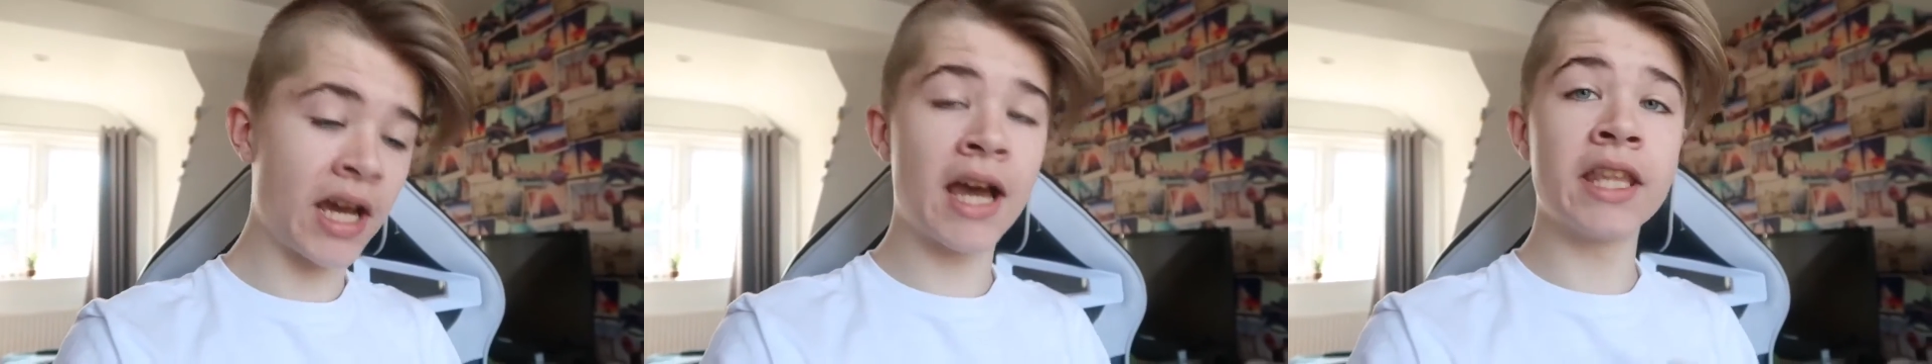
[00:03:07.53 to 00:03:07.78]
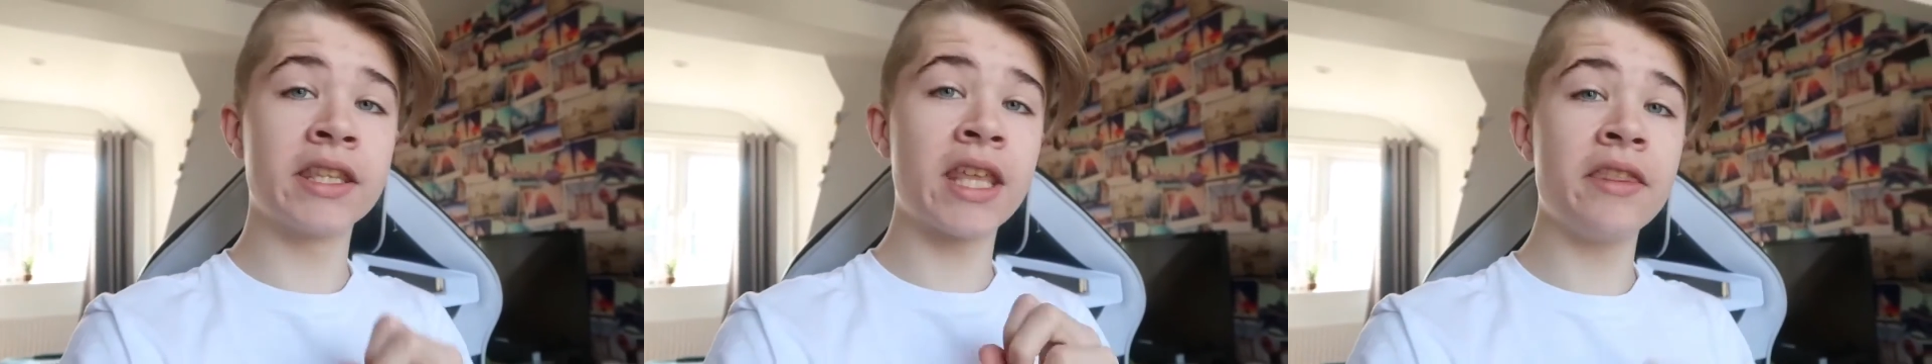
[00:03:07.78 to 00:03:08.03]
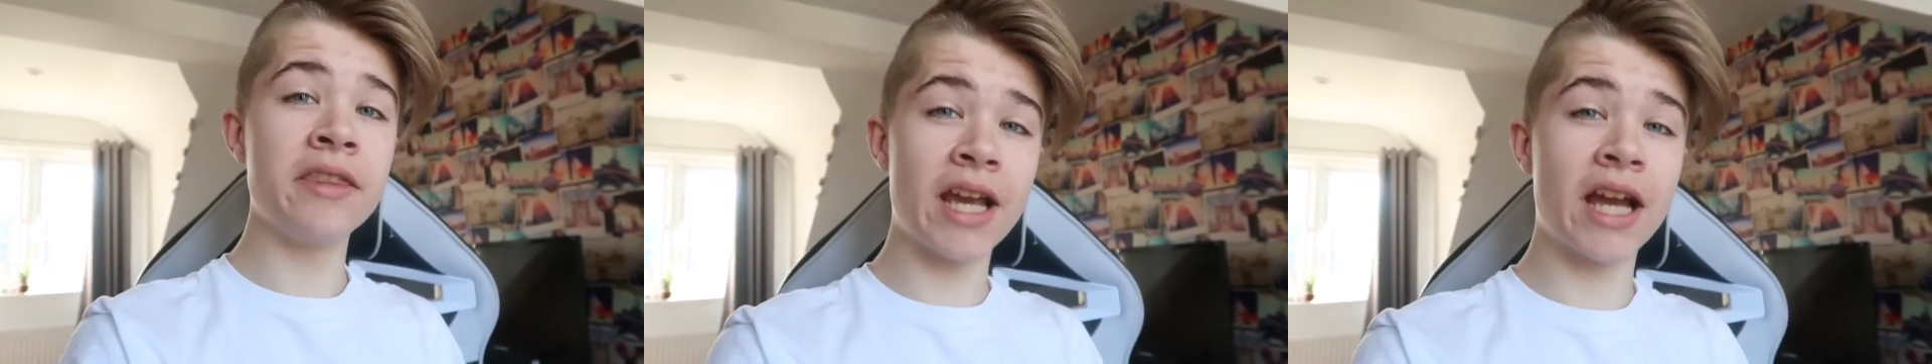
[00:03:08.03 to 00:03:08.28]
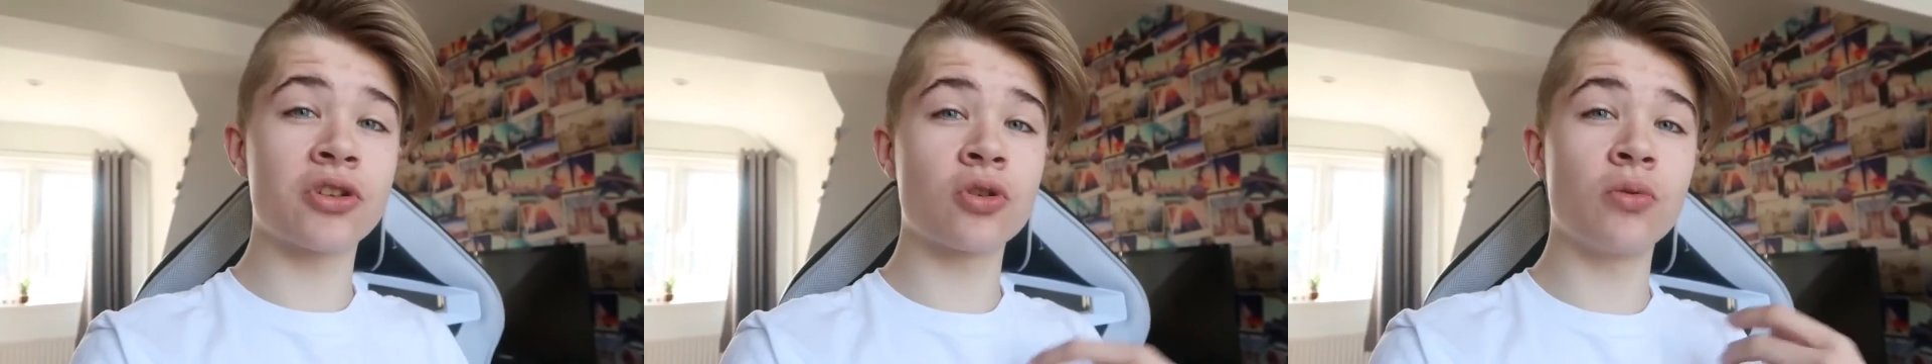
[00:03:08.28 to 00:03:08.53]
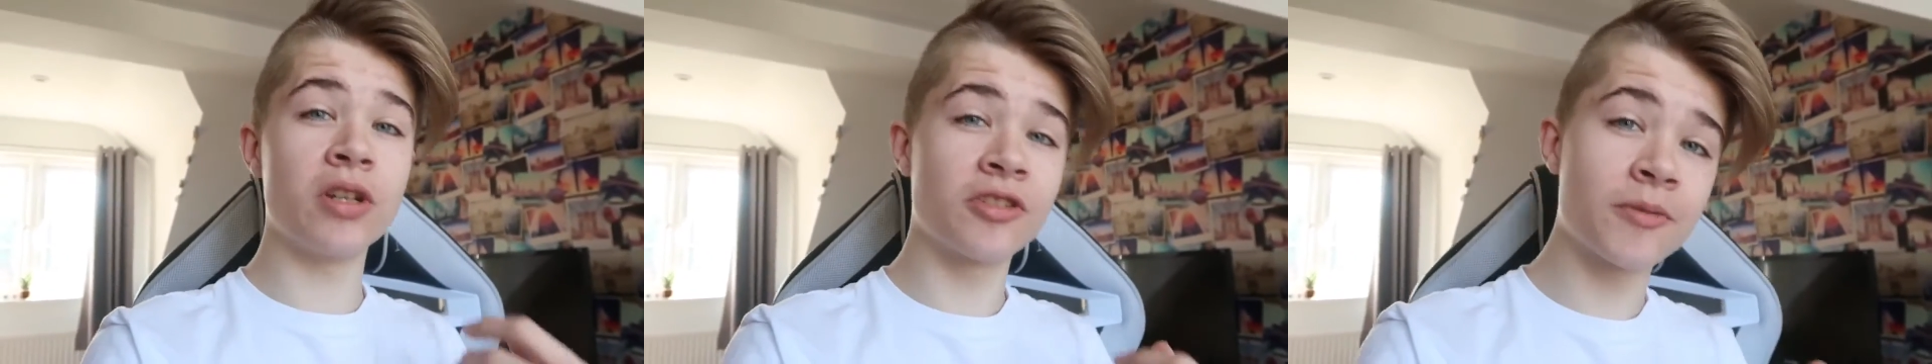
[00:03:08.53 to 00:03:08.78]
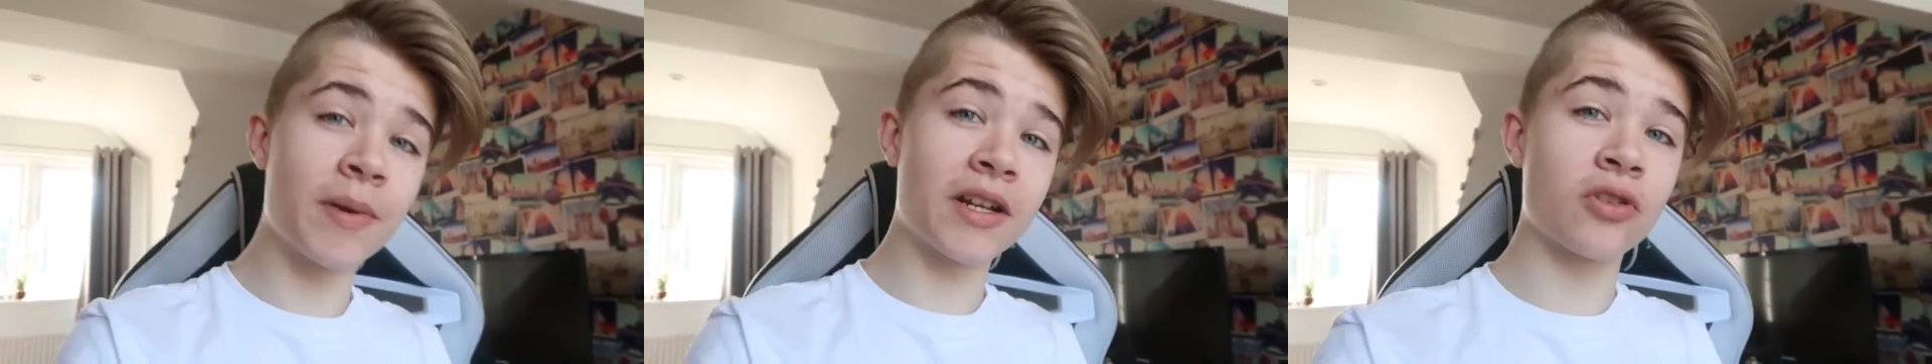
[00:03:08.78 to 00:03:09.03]
and then the actual
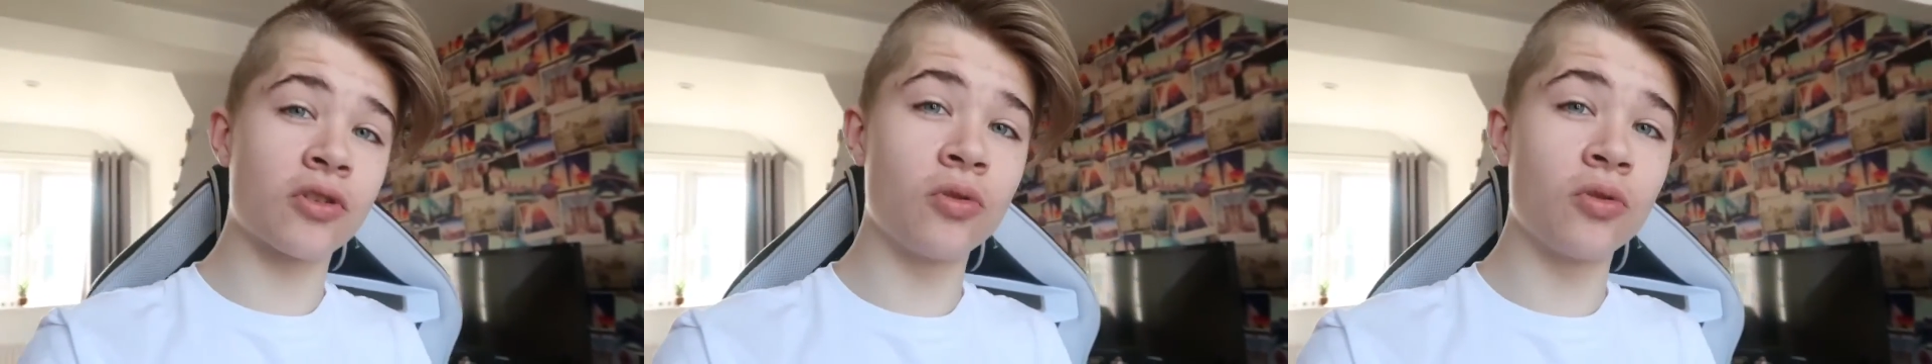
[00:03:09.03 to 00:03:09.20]
Inspector